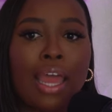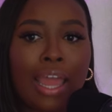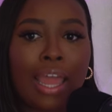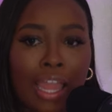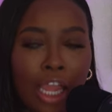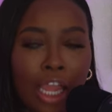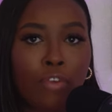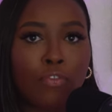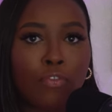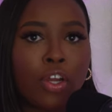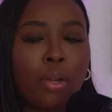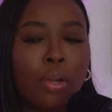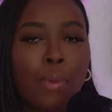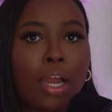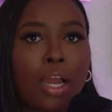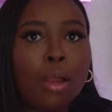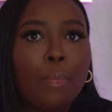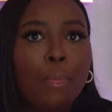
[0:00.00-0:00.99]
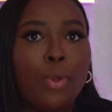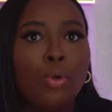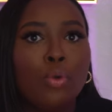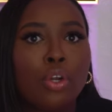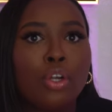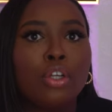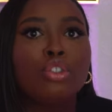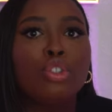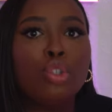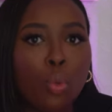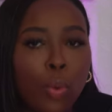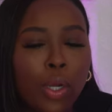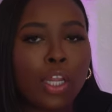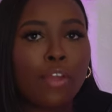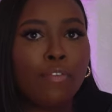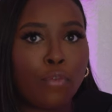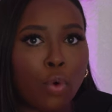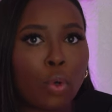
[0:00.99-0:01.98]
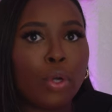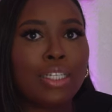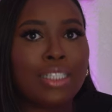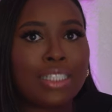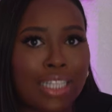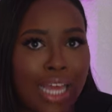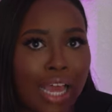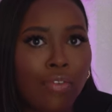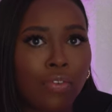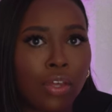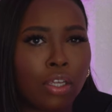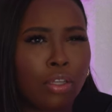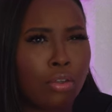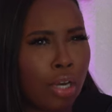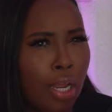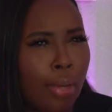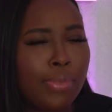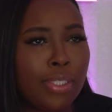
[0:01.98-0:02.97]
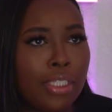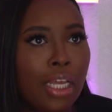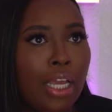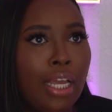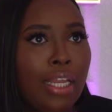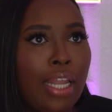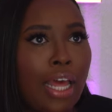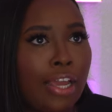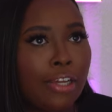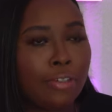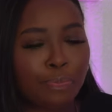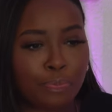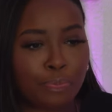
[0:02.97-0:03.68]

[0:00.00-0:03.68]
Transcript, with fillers: in front of my computer 24/7. You know what I'm saying? Like,